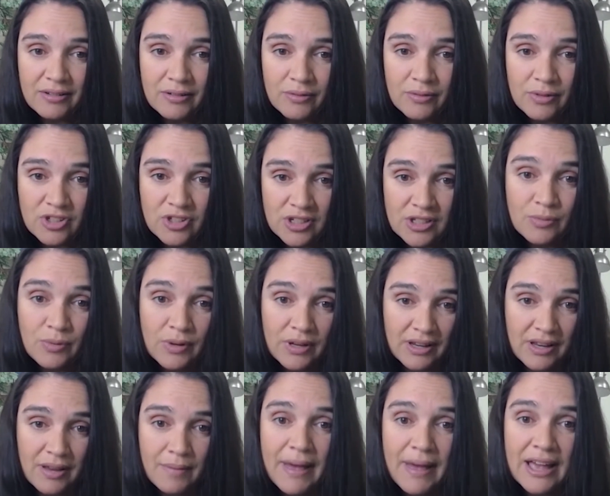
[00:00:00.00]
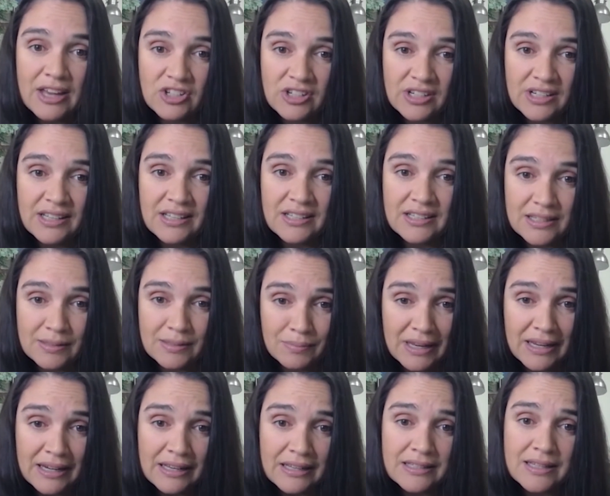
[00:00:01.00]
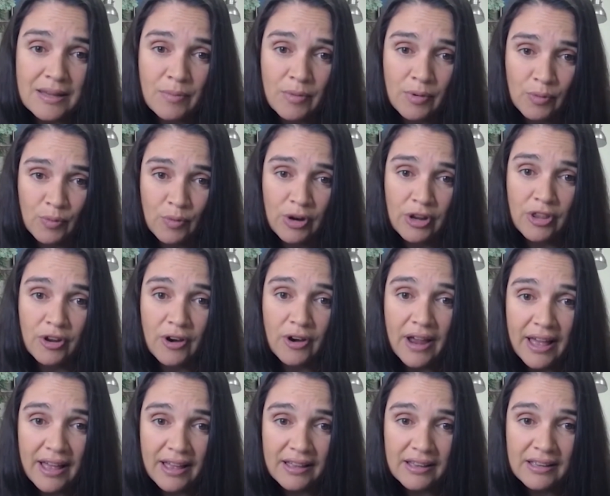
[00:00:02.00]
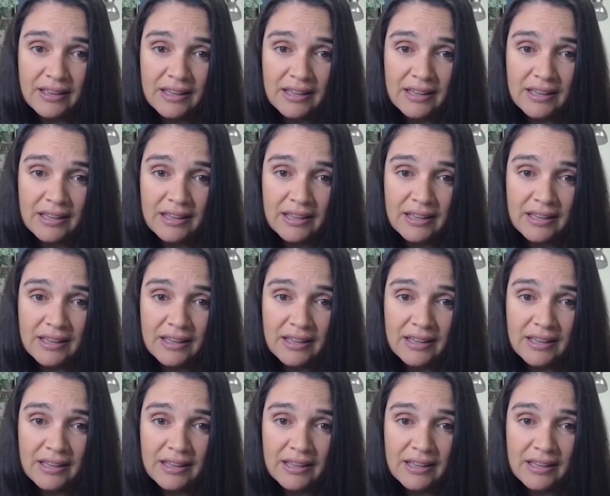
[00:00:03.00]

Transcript: which is what compassion is meeting someone where they're at.